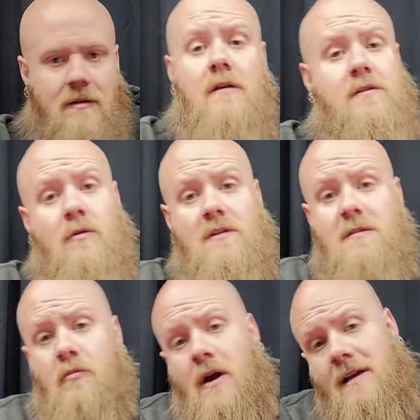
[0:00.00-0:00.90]
So what's
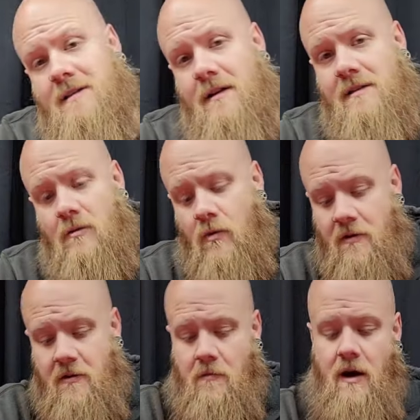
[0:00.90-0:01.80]
the price, and is it
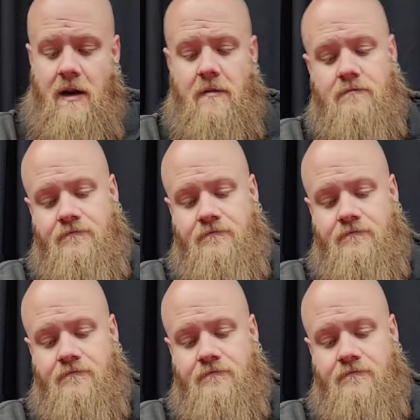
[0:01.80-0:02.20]
worth your money?